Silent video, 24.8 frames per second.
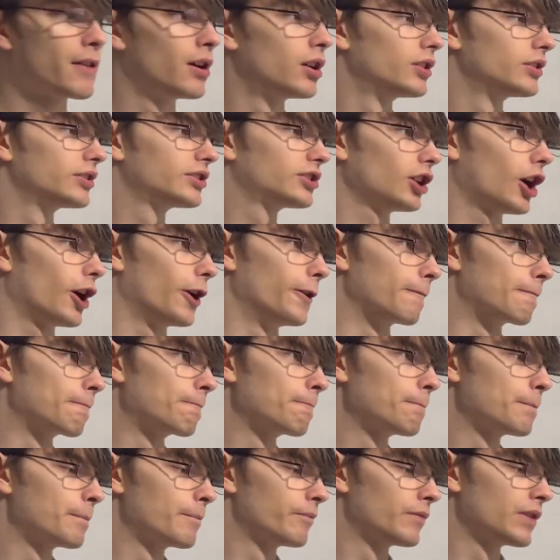So
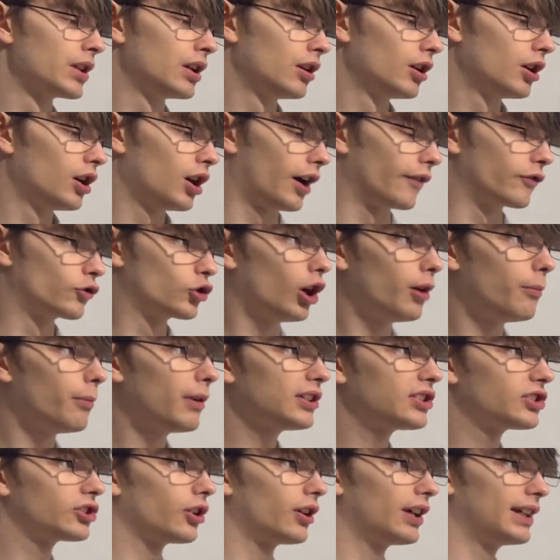I've got my
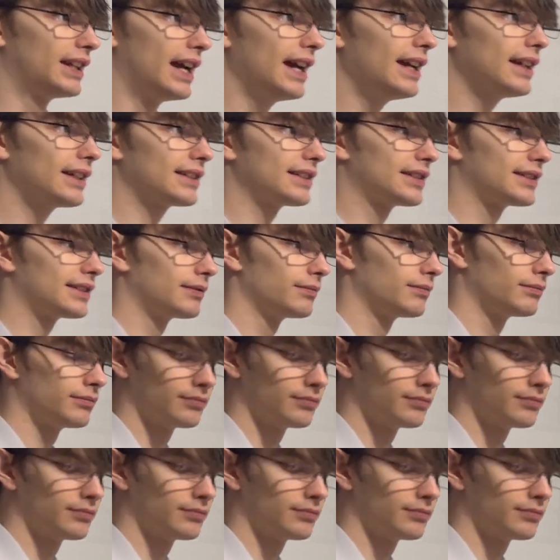sine x.